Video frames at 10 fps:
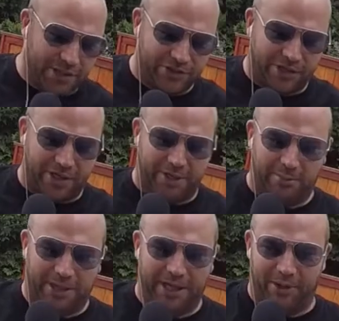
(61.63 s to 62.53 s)
usually like to
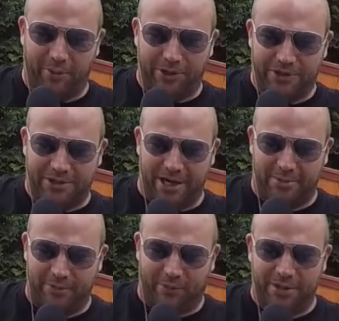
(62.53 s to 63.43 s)
start at the beginning. We were
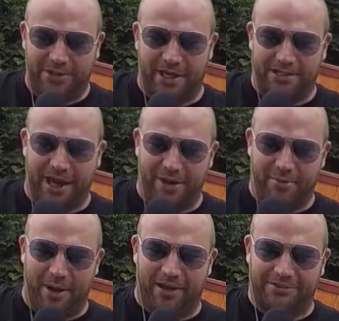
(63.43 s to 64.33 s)
just talking before we sat
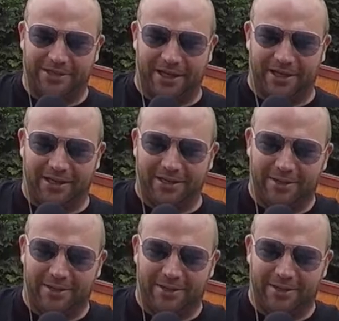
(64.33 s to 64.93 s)
down about